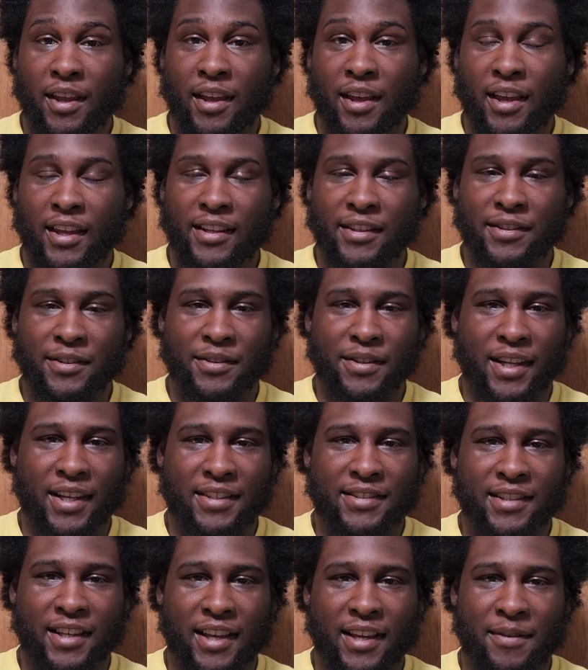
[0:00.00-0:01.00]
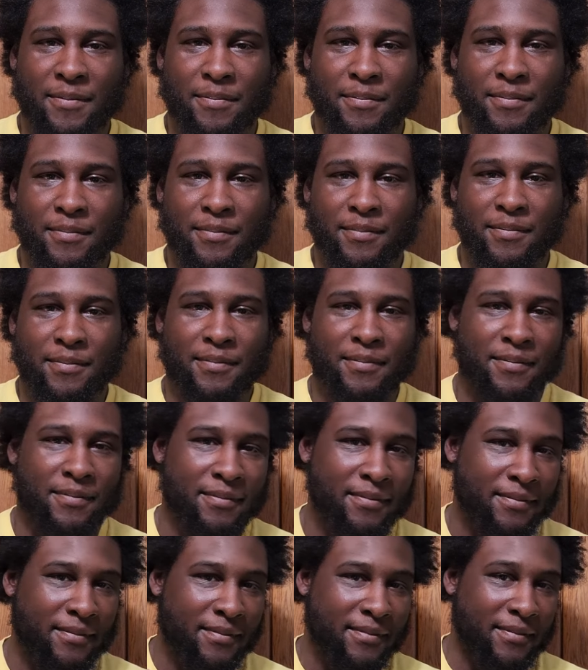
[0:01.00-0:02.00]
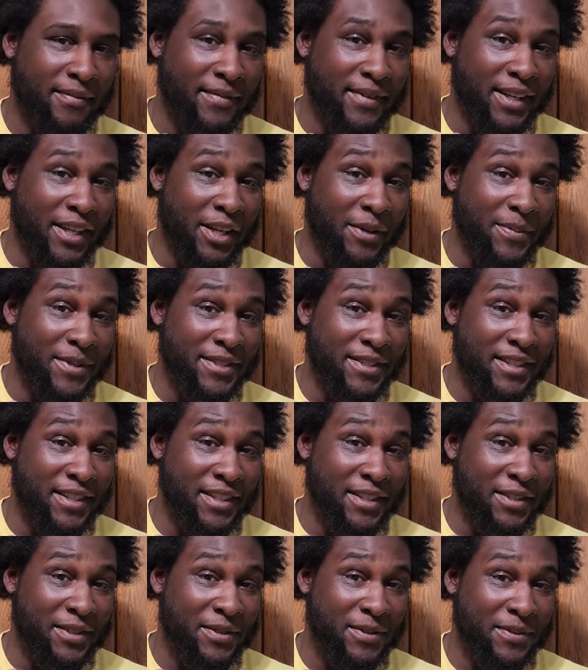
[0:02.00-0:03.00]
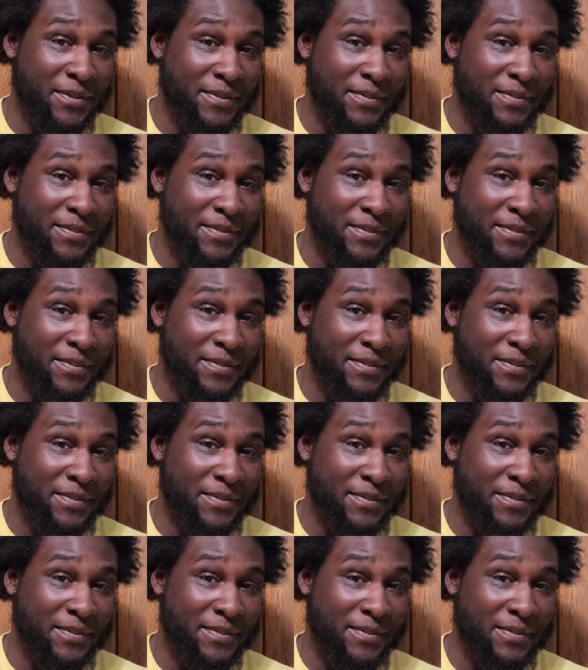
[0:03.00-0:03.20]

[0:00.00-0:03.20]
And until next time, I'll be seeing you.